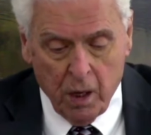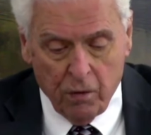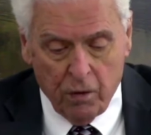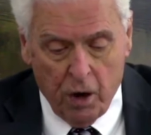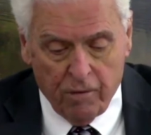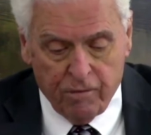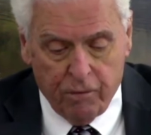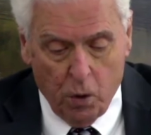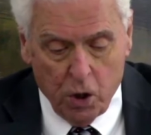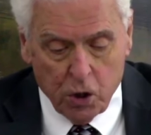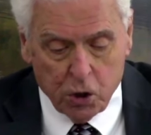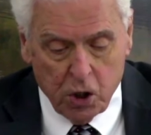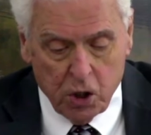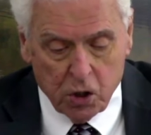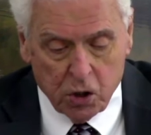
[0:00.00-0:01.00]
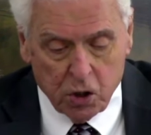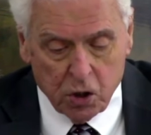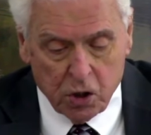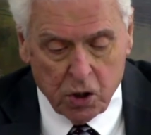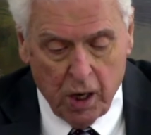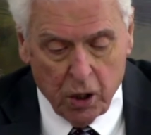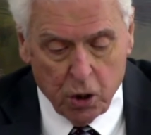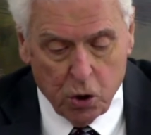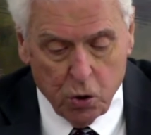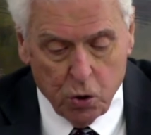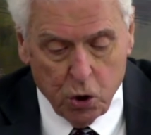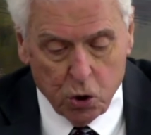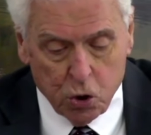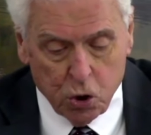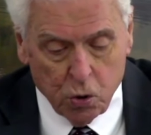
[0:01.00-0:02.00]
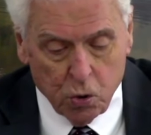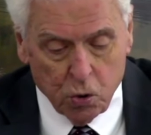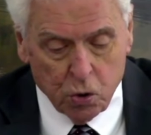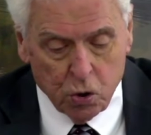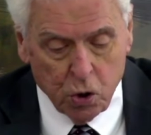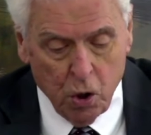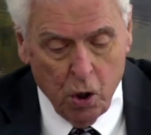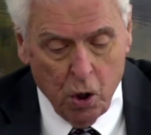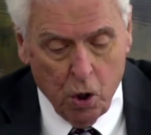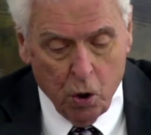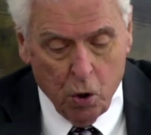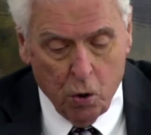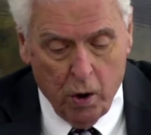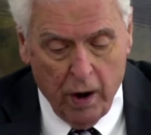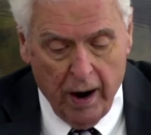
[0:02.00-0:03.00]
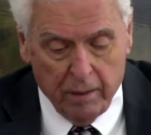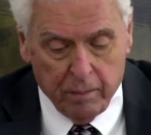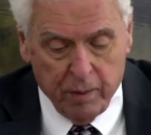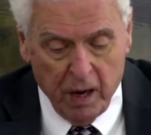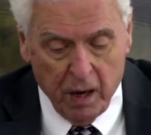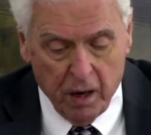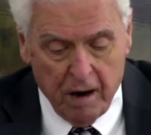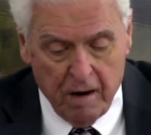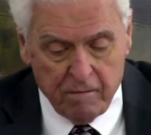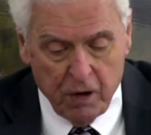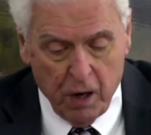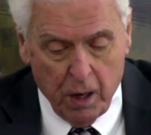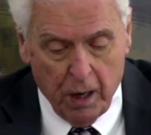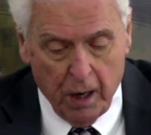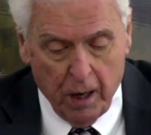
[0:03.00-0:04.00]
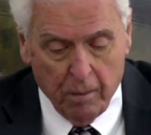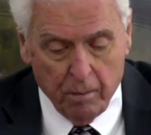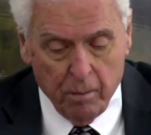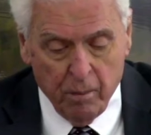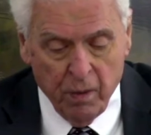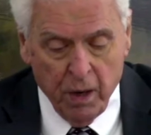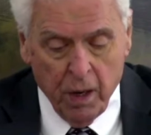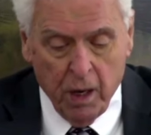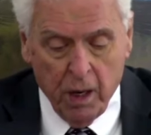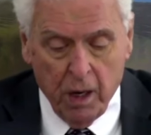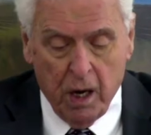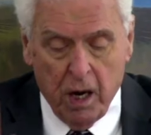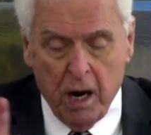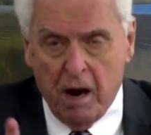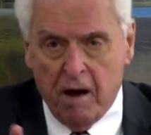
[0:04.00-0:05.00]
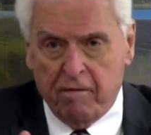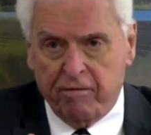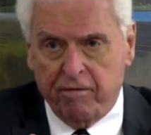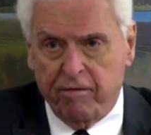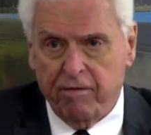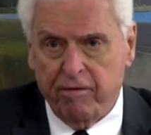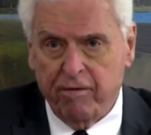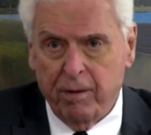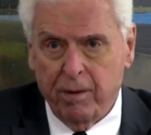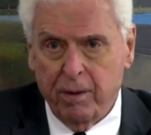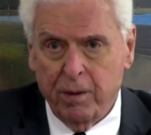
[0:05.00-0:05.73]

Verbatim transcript: Therefore Jesus said to the Jews who had believed in him, if,